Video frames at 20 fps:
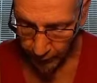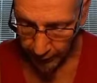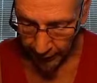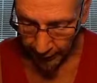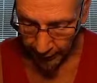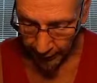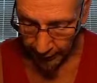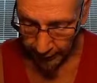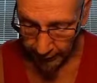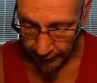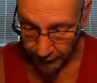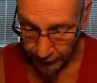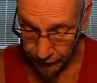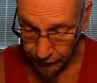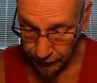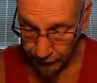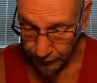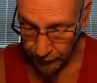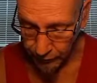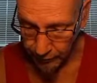And as
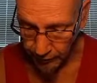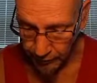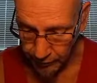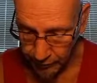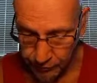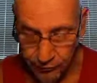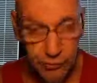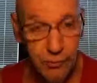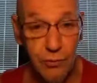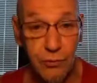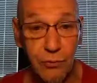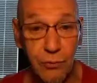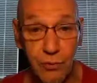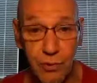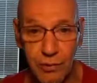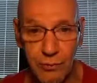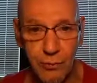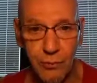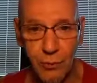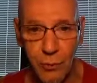far as I'm concerned,
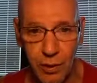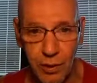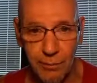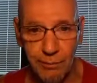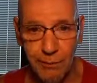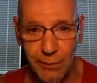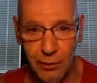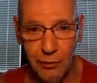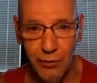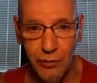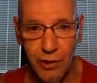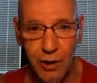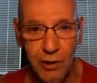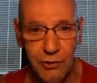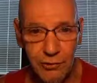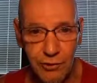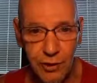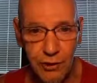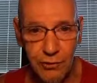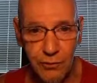what
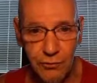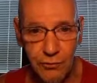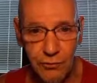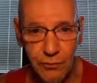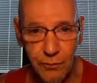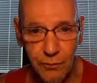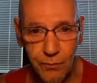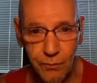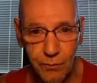Marinol does,